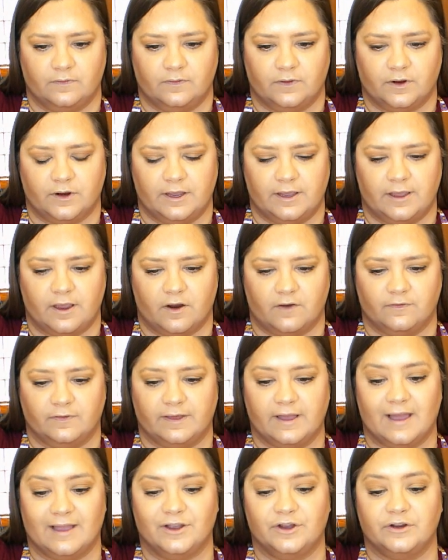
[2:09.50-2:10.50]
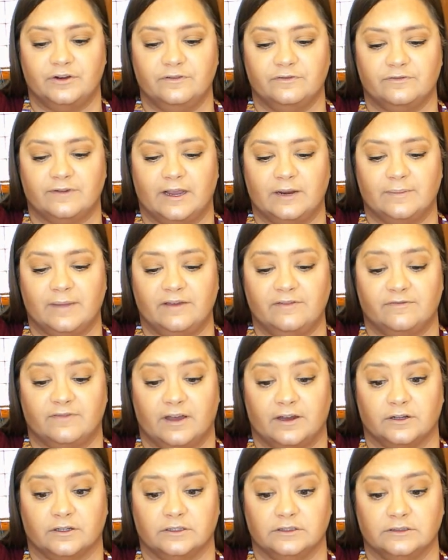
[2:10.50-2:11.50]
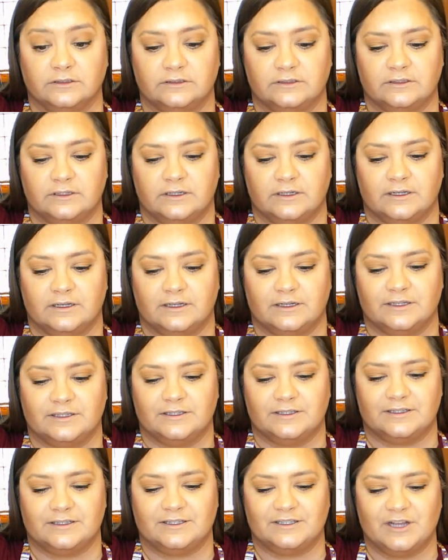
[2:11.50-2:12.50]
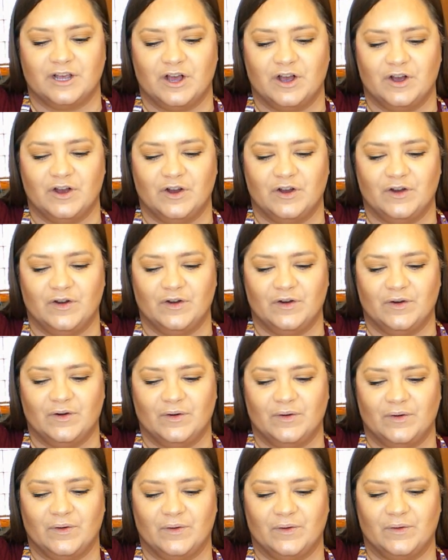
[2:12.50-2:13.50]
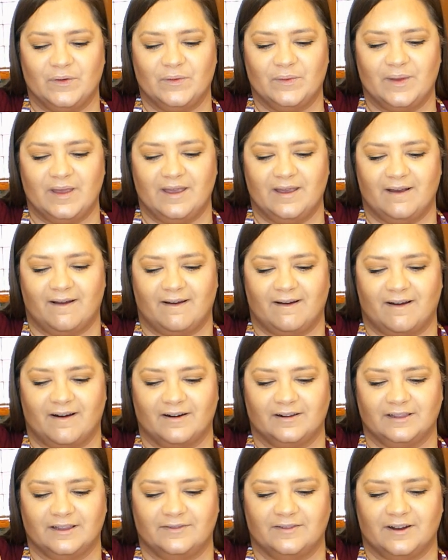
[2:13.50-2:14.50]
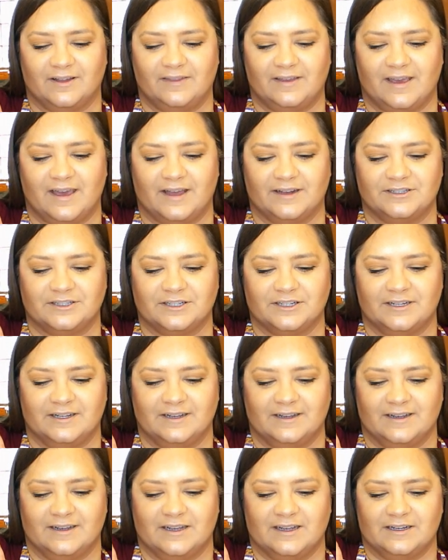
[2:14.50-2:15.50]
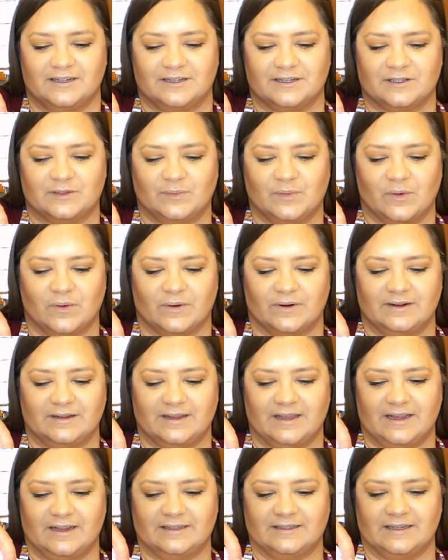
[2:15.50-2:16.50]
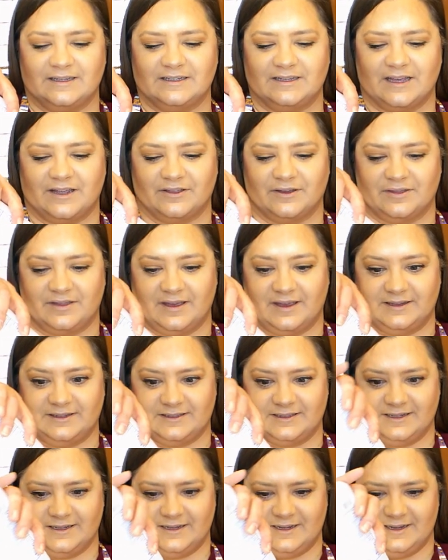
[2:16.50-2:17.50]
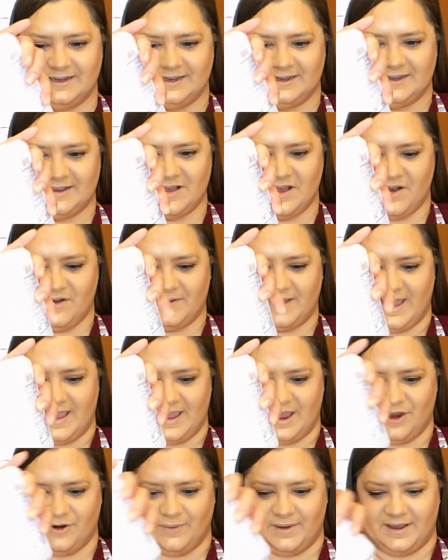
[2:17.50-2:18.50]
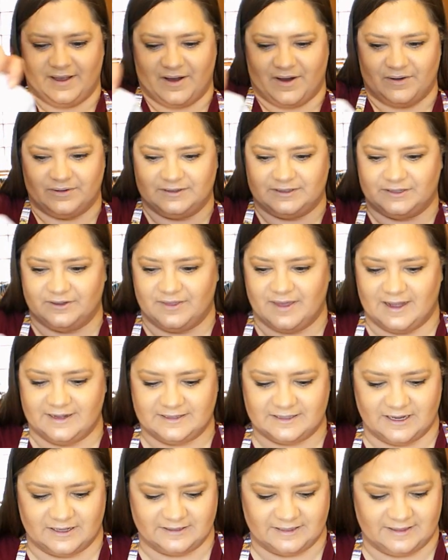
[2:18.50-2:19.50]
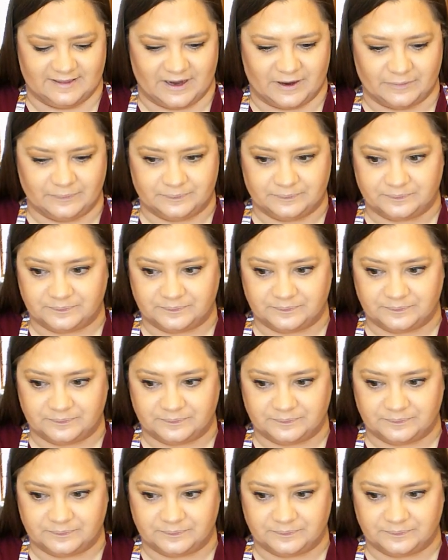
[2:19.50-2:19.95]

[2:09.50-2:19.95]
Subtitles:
Very carefully. I couldn't find my funnel, so we are living on the edge, just pouring things into other things. Okay, here we go. So that's all in there.